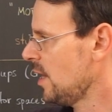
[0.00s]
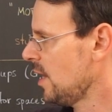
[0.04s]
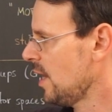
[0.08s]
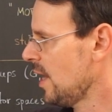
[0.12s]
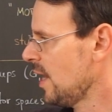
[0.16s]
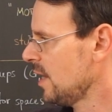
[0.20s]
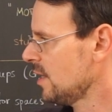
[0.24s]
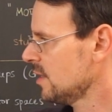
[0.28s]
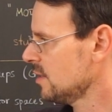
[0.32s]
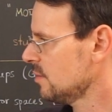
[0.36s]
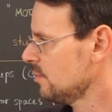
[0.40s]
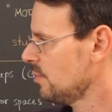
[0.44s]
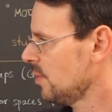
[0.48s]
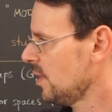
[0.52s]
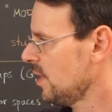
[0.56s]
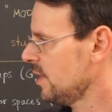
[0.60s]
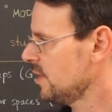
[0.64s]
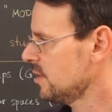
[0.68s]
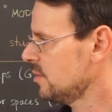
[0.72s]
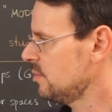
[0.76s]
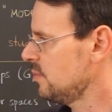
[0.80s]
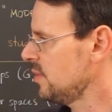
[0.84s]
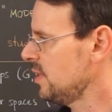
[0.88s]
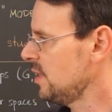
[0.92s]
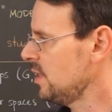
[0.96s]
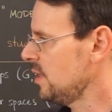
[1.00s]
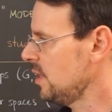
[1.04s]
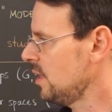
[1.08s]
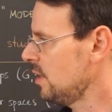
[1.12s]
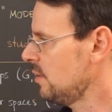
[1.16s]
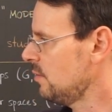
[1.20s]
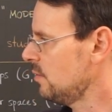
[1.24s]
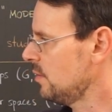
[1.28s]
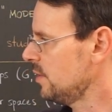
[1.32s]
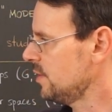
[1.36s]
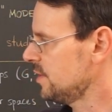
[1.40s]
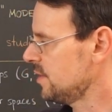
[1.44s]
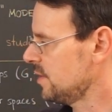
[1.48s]
ax plus b
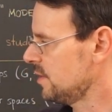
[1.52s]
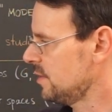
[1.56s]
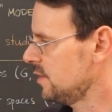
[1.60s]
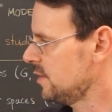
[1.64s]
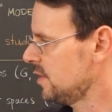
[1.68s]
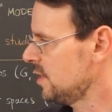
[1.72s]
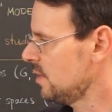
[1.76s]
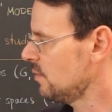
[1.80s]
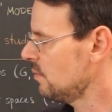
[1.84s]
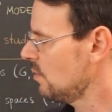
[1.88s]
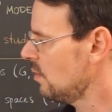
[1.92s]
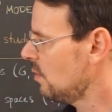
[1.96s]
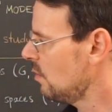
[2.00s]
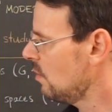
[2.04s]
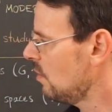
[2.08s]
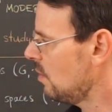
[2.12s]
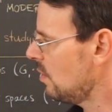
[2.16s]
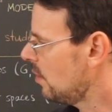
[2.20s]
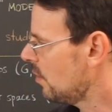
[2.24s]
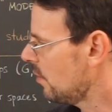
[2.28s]
equals 0,